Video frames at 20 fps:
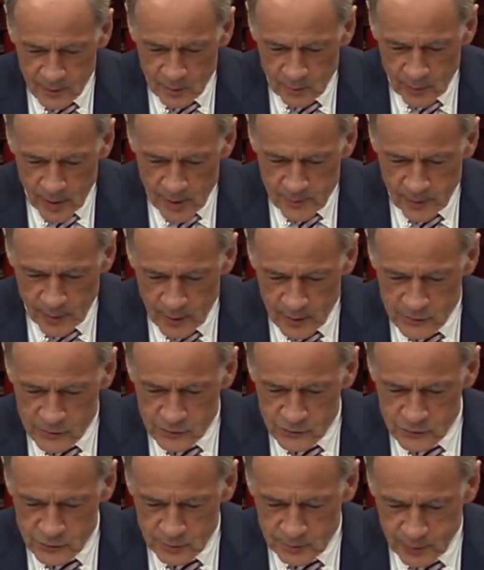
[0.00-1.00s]

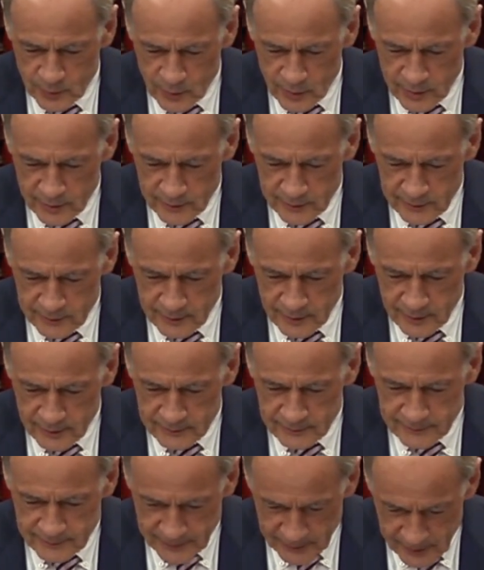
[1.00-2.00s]
bipartisan support uh,
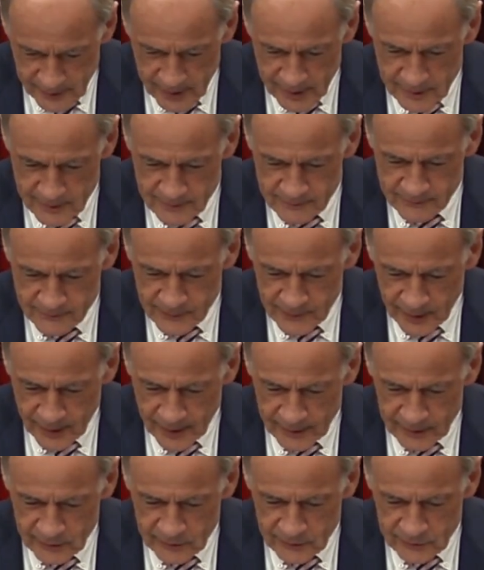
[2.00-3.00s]
today
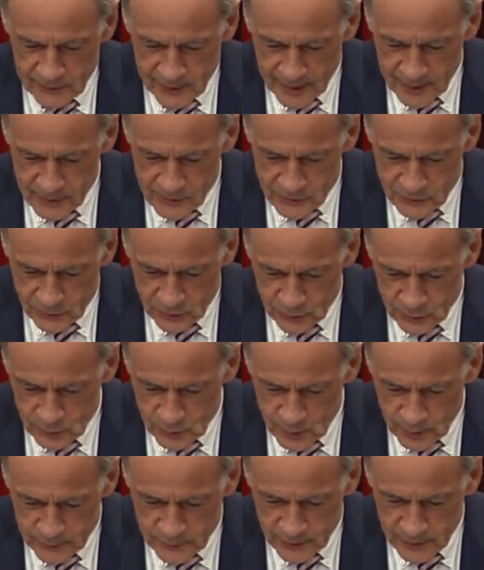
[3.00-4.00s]
and in the days
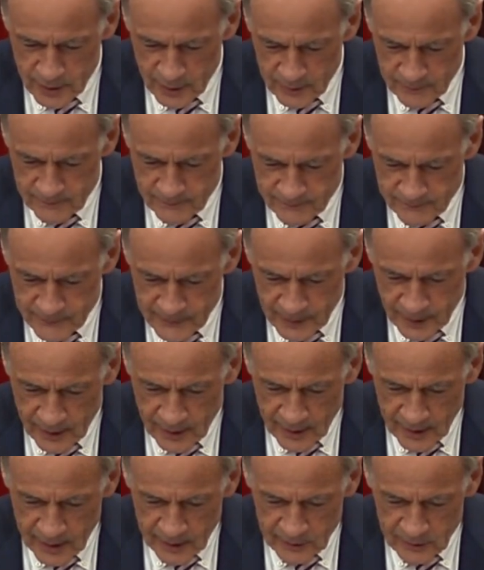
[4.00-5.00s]
to, uh, to come.
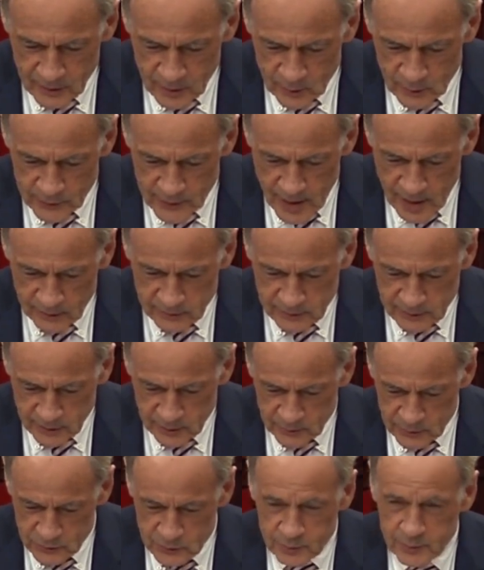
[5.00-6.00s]
And uh, with that, uh,
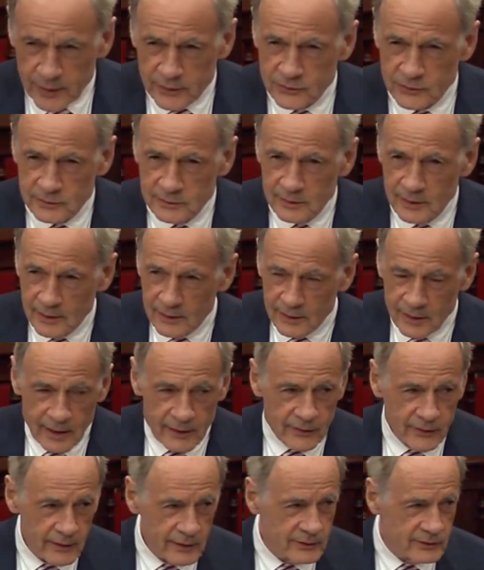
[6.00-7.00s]
Mr. President, I
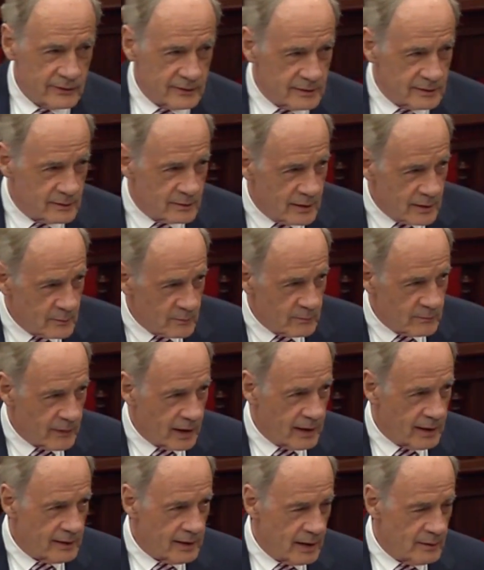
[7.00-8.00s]
think the, uh,
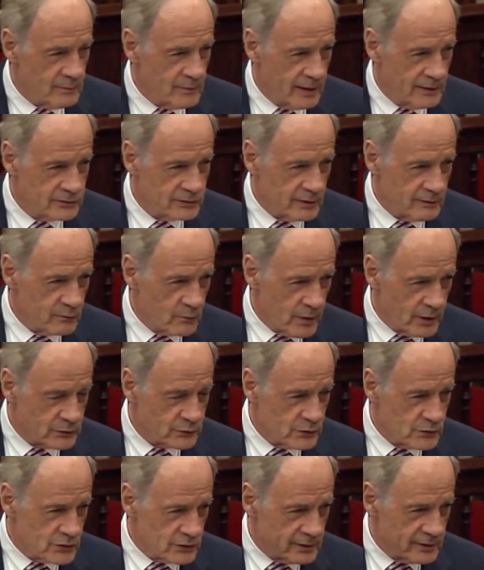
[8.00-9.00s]
I, am as a West
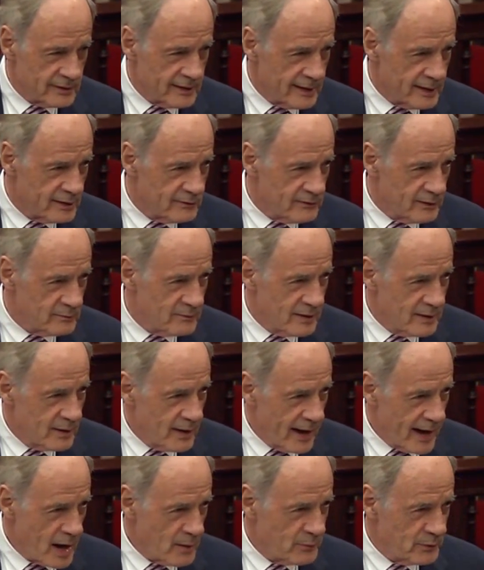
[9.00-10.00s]
Virginia native, I'm
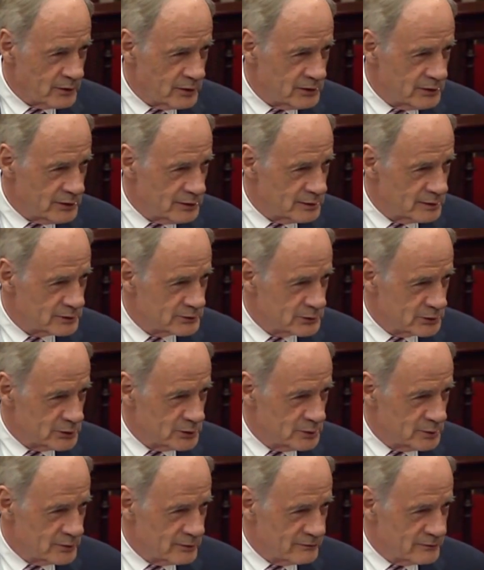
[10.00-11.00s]
happy to yield
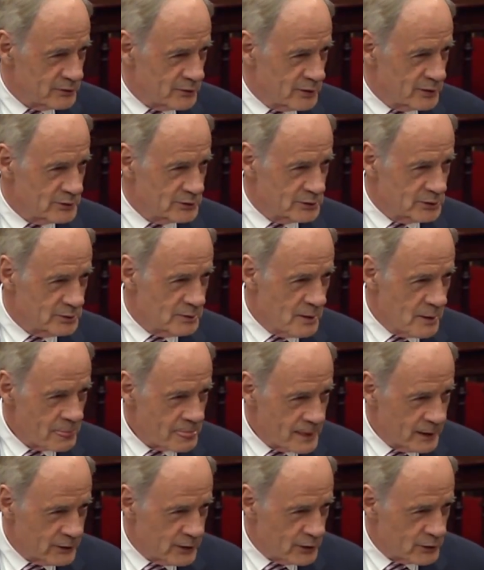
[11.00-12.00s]
to the floor to
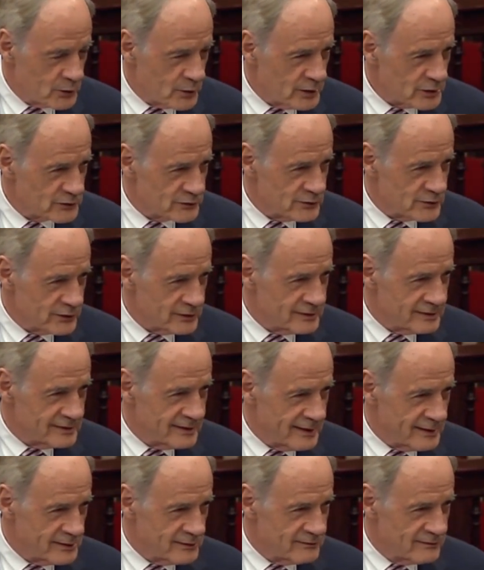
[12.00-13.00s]
another West Virginia
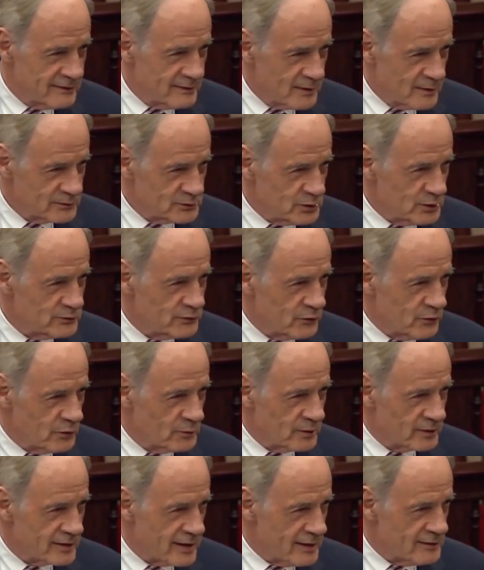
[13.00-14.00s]
native, two
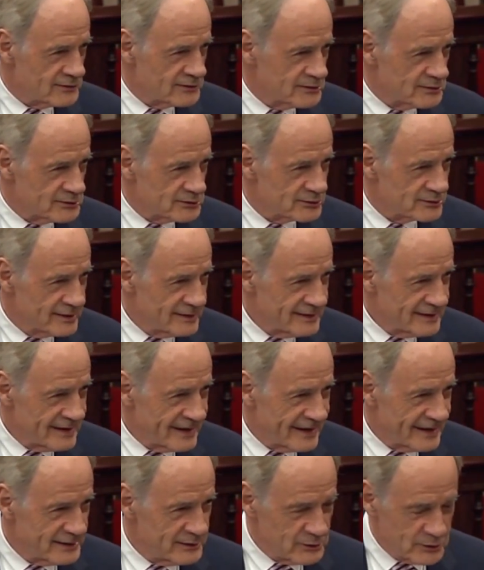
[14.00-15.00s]
former governors,
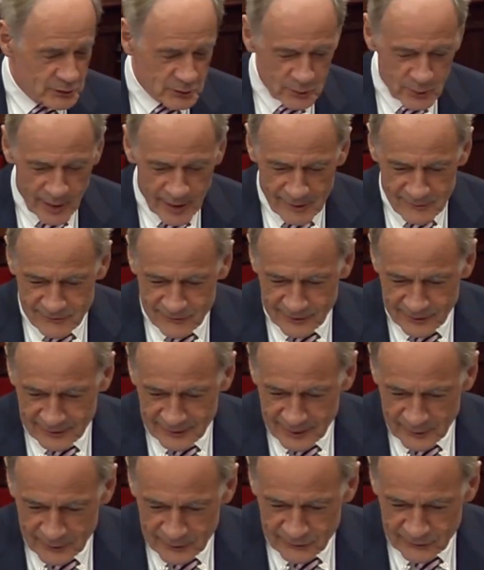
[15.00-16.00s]
and who have uh,
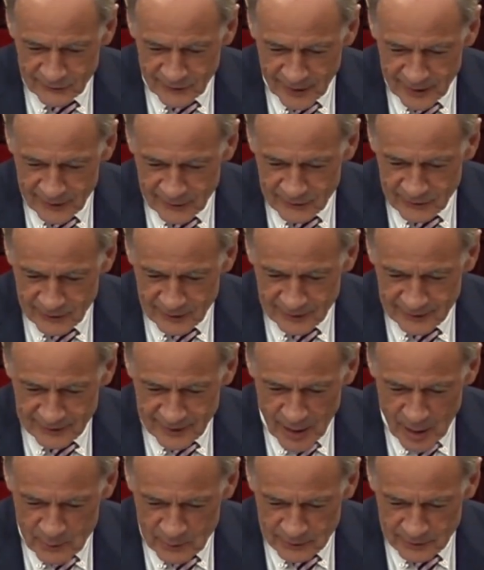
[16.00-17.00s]
found uh,
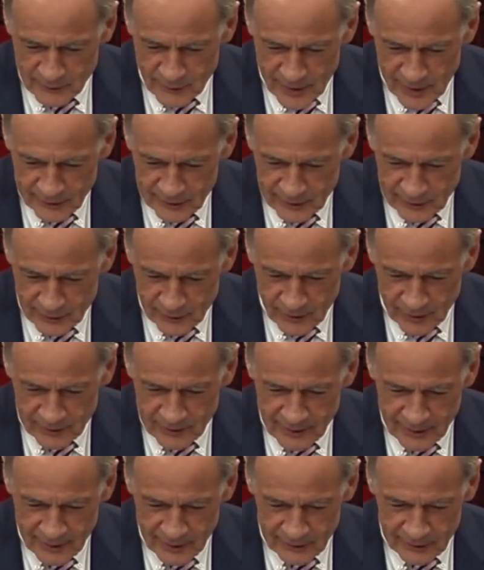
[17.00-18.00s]
common ground here
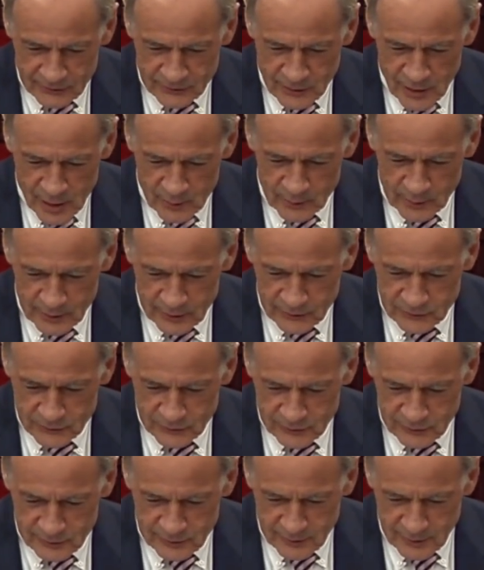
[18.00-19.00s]
on these nominees
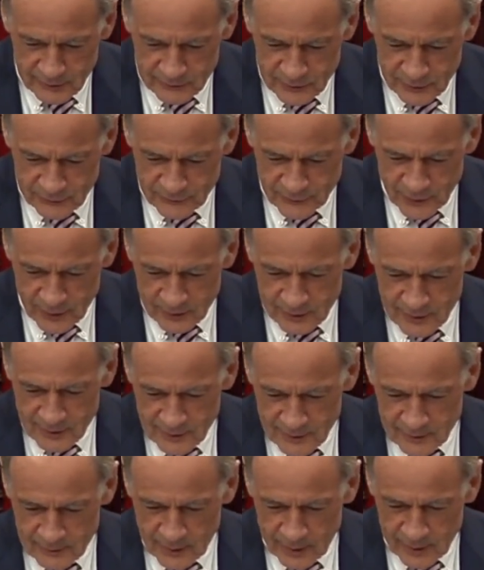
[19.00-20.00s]
to, the, uh, to FERC.
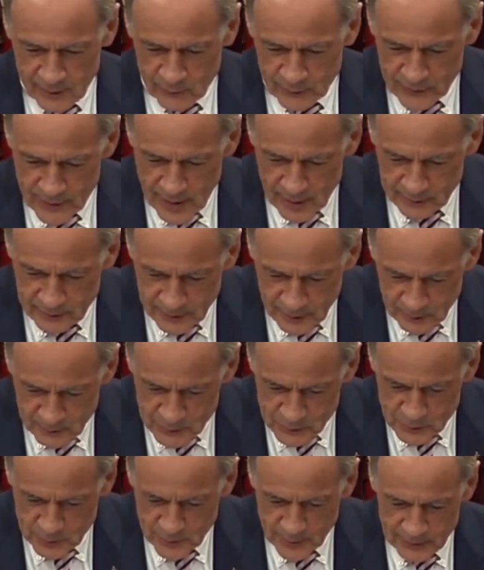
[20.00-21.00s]
And with that,
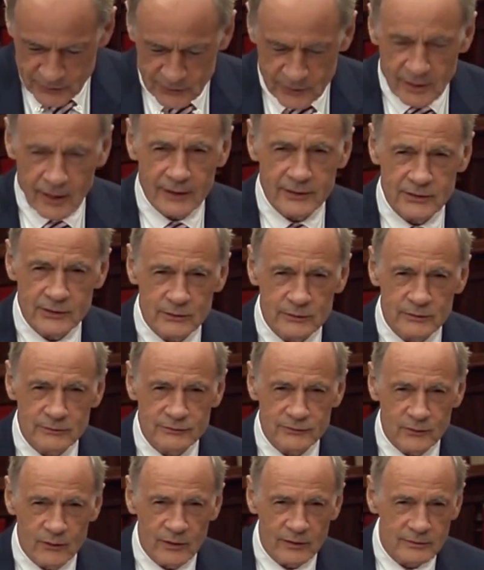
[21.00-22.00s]
Mr. President, I yield the
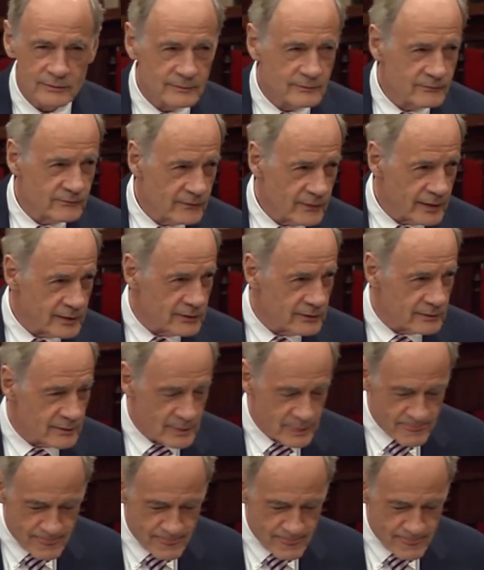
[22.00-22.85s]
floor. Thank you.